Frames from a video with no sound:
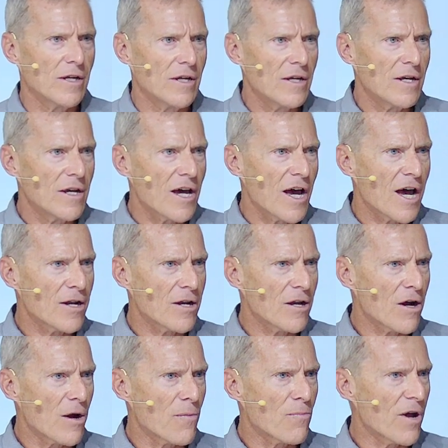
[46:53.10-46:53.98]
at
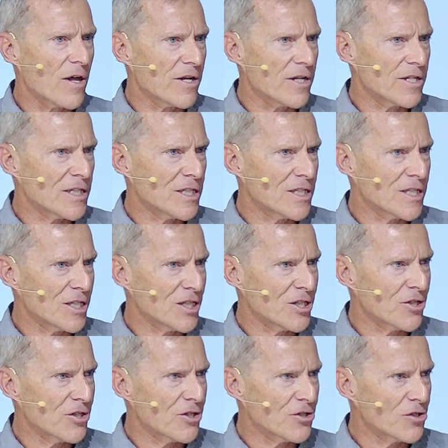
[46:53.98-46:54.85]
our brothers and
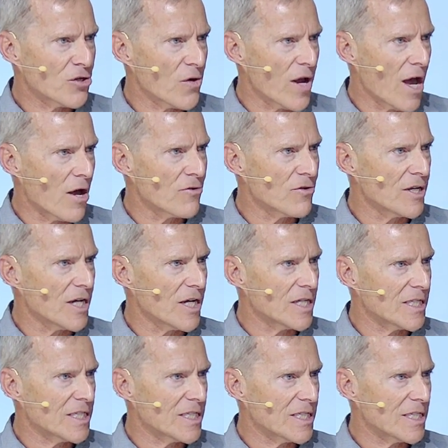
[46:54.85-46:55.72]
sisters around
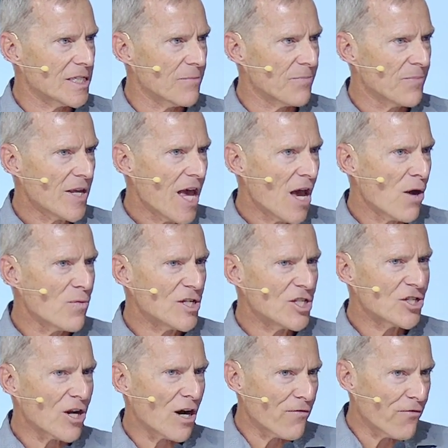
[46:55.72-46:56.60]
us and we
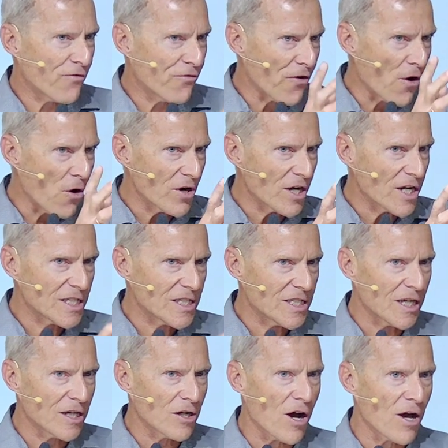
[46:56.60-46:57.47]
start
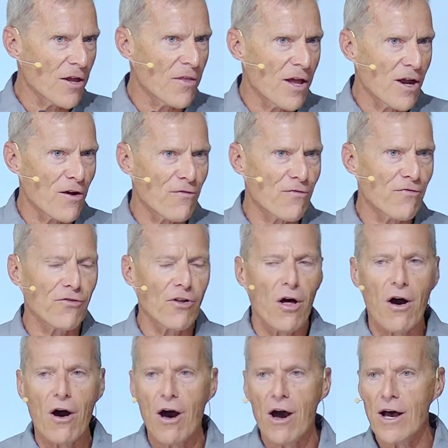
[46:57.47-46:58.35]
focusing on their
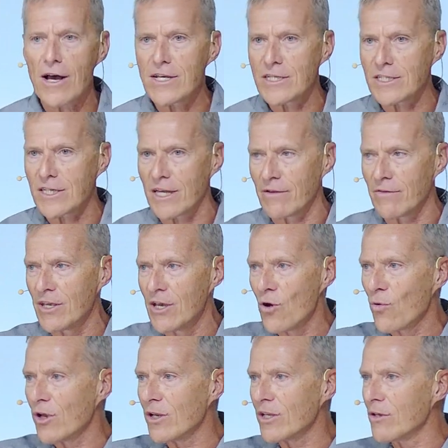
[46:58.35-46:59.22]
flaws and
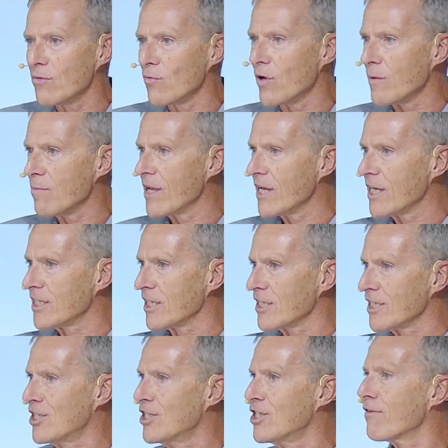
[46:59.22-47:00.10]
what, what makes
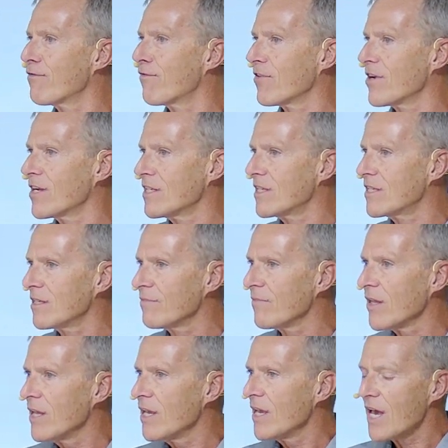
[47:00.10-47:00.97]
us different.
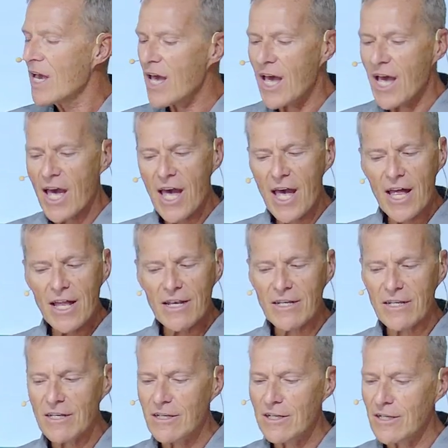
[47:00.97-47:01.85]

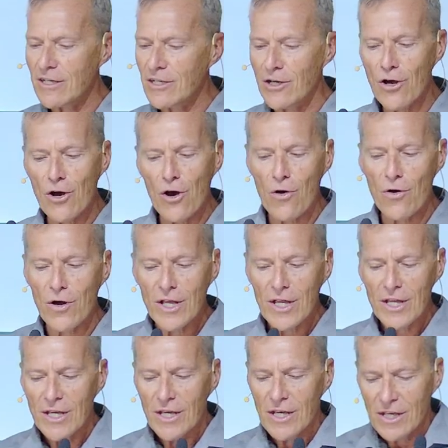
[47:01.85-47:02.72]
And, you know,
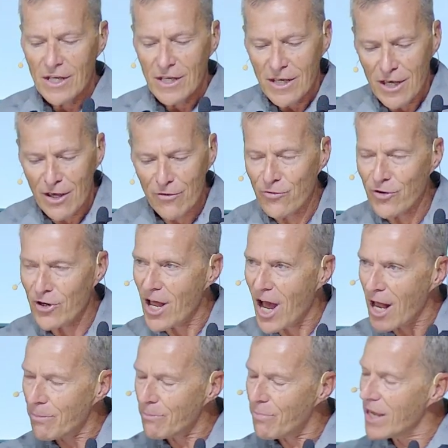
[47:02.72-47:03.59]
if we're
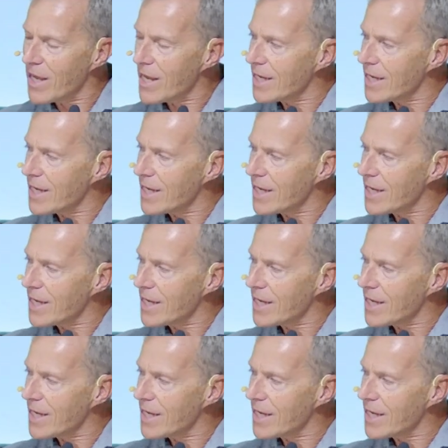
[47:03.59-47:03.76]
not paying